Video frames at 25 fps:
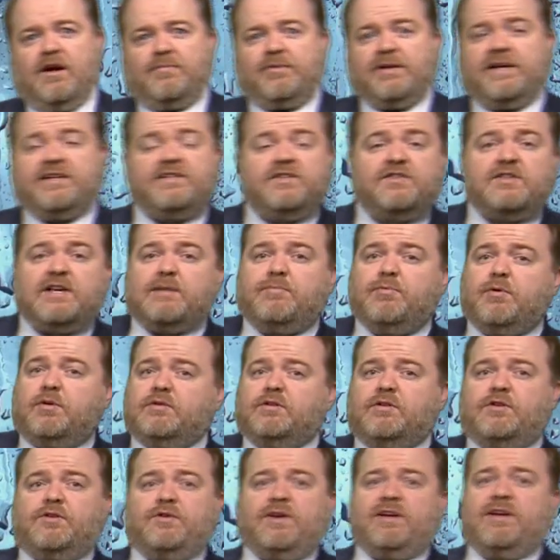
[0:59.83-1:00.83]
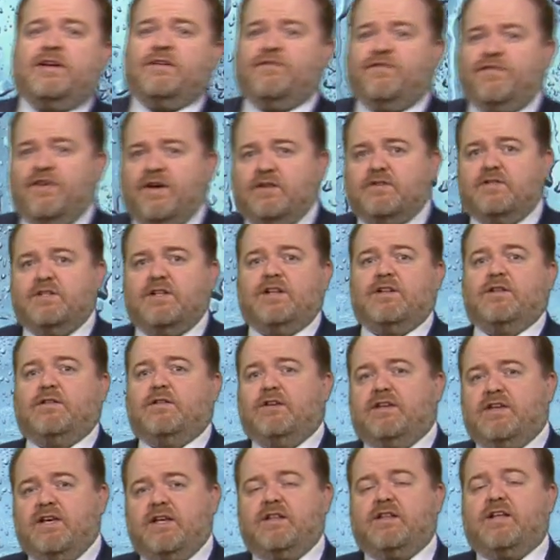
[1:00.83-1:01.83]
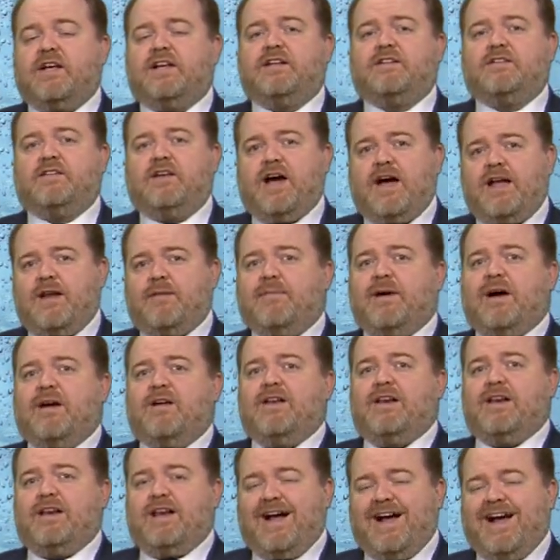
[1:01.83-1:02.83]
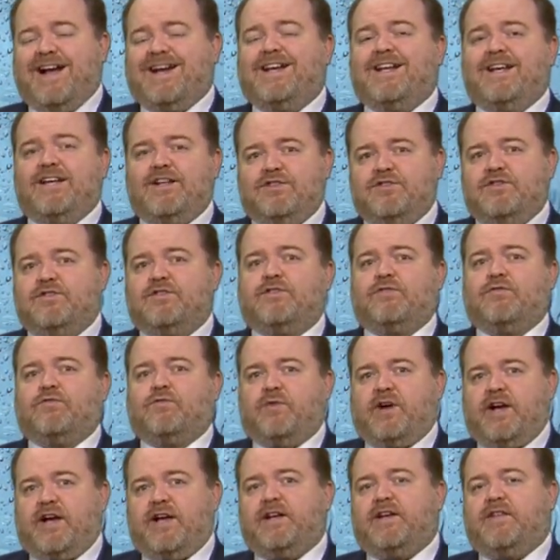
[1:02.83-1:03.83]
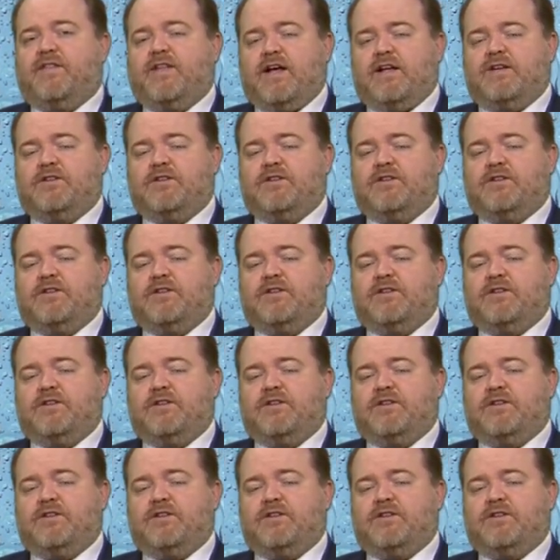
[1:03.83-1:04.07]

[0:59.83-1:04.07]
Uh, places like Boulder Creek and Felton looking like got about nine inches of rain